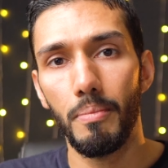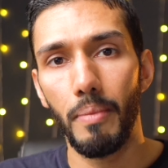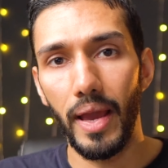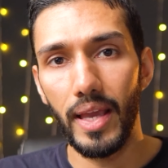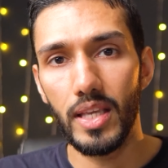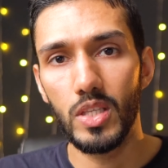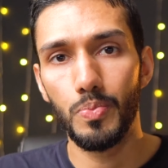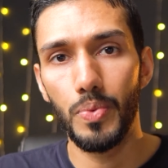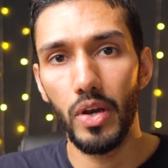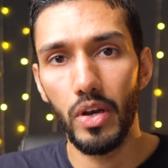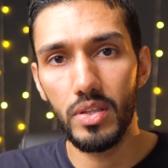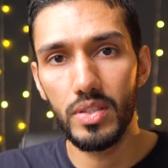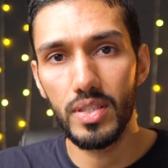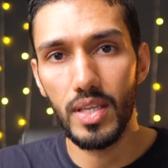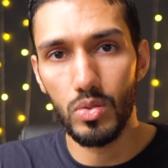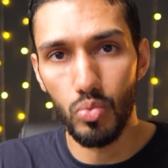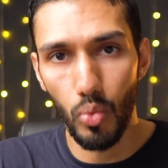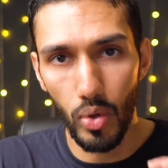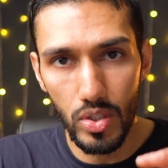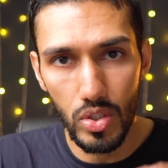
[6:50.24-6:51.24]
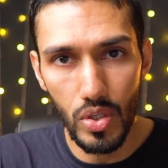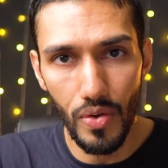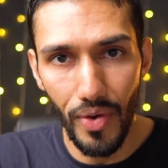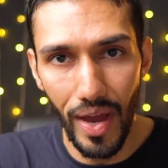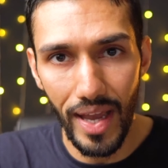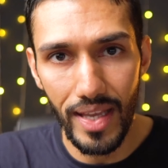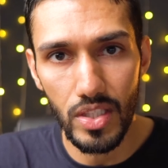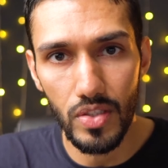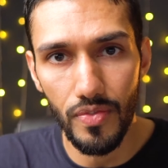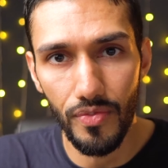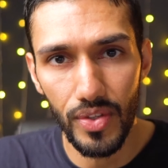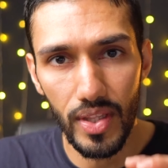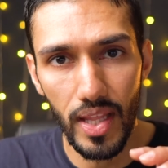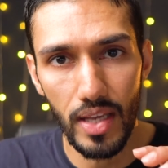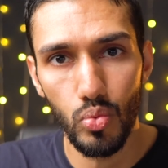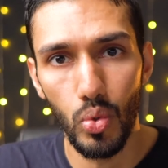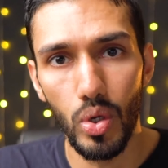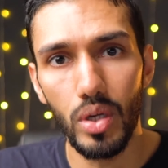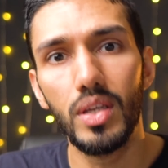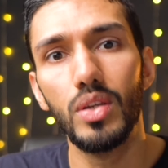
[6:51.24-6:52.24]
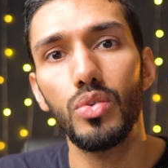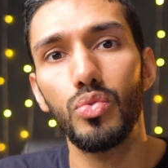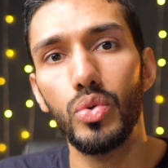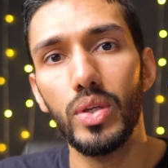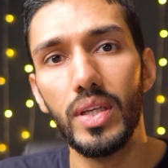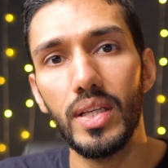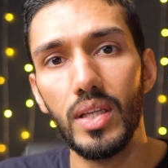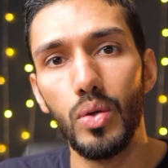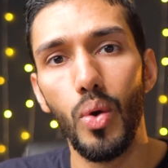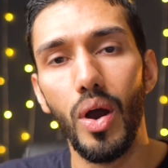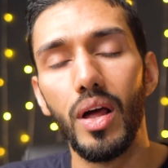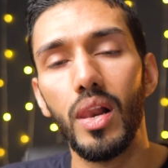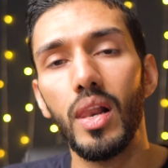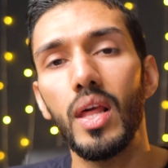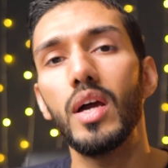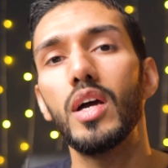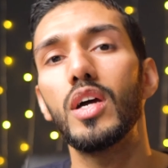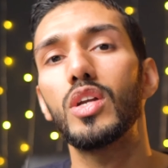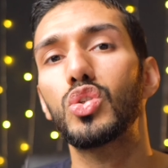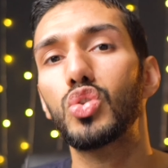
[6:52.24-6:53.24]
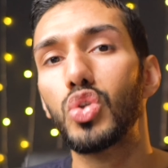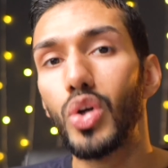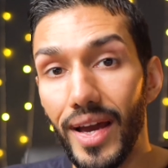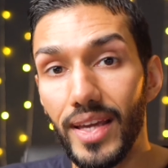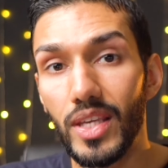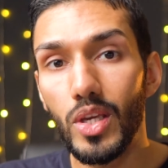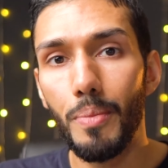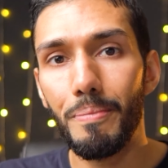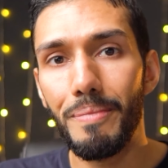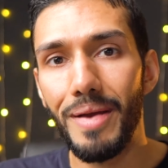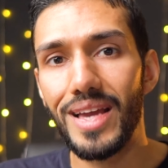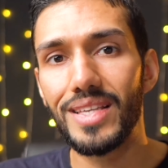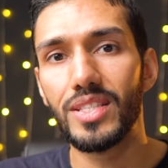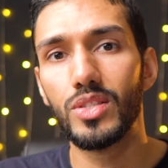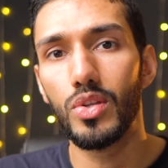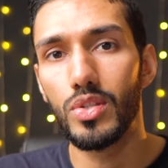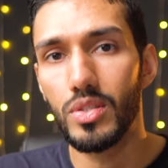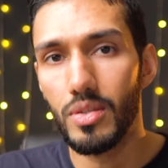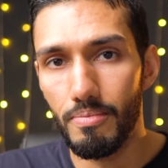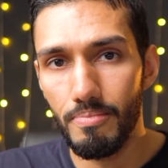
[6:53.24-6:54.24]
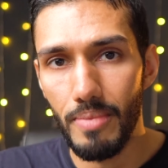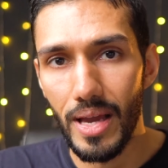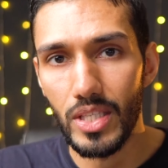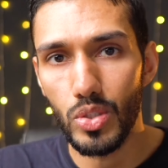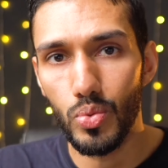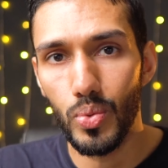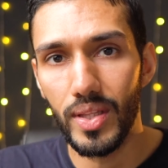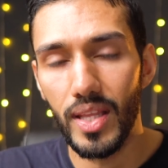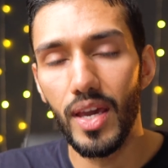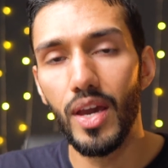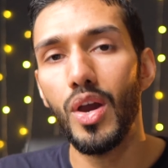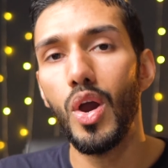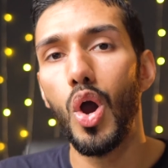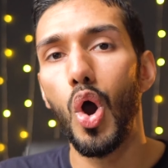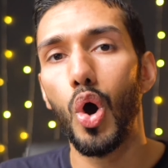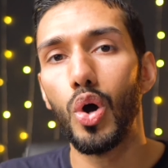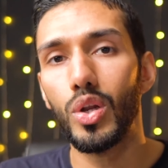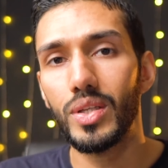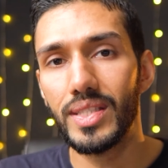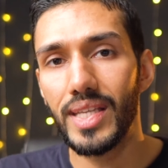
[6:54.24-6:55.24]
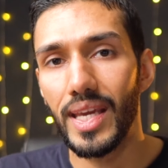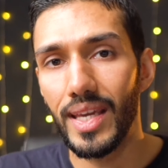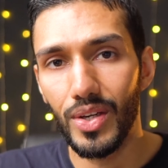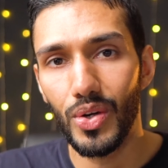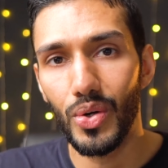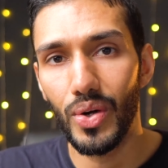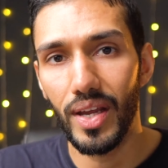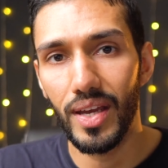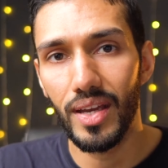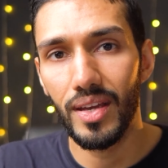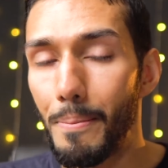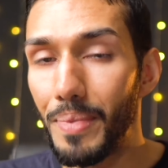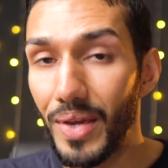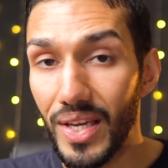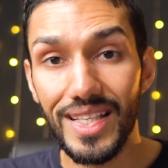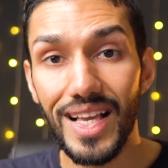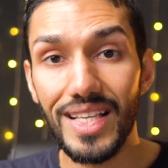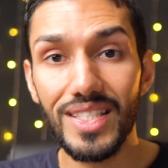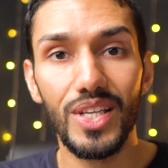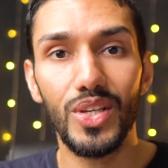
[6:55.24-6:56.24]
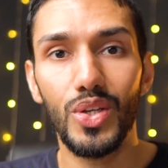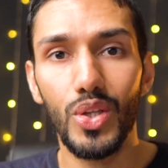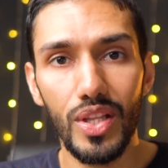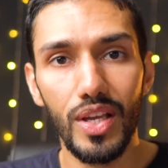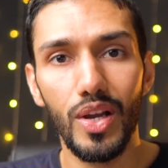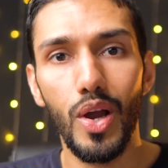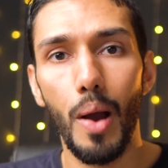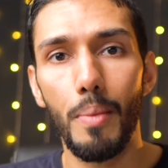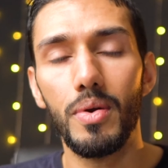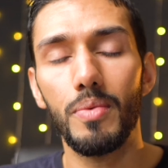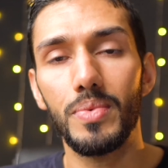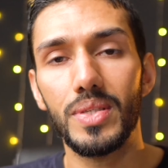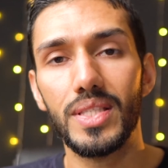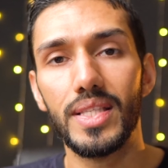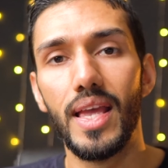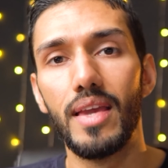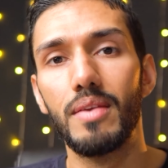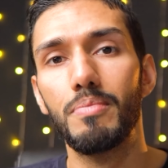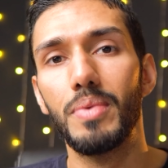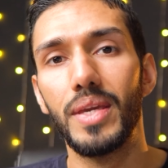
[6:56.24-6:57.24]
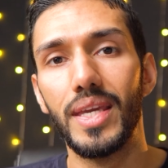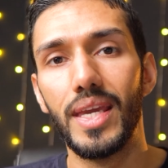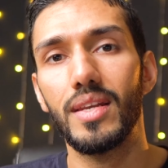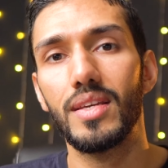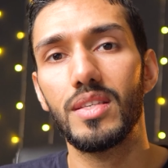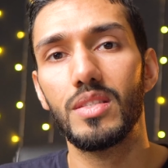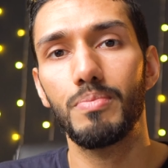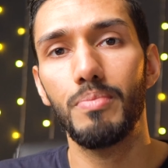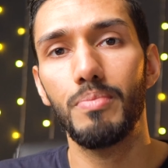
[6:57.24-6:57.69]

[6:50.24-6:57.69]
My experience is once you find something that's working really well, try your best not to mess with it or tinker it, because that's another common mistake beginners